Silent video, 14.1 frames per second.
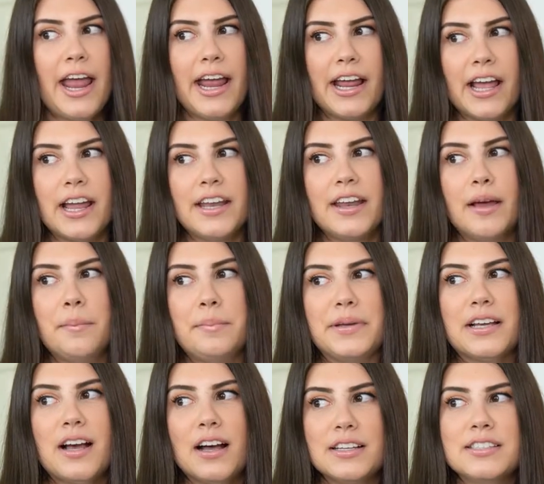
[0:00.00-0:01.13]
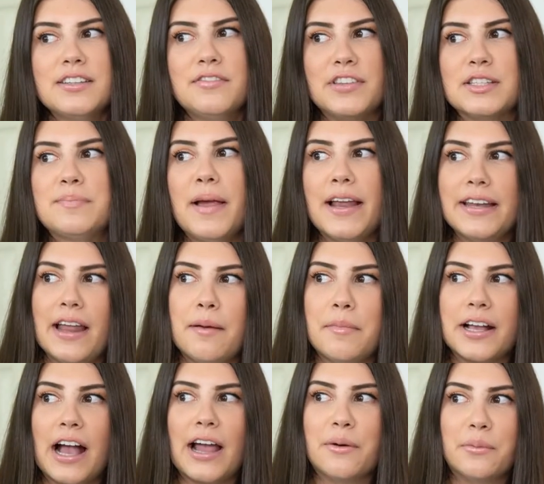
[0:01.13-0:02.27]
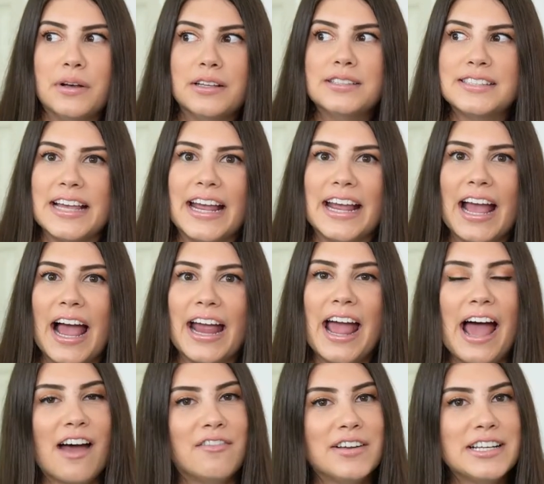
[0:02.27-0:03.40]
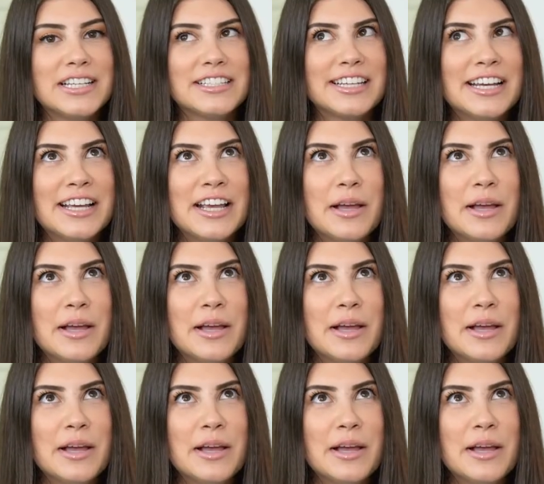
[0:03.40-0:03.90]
And because of this pandemic, I will say I haven't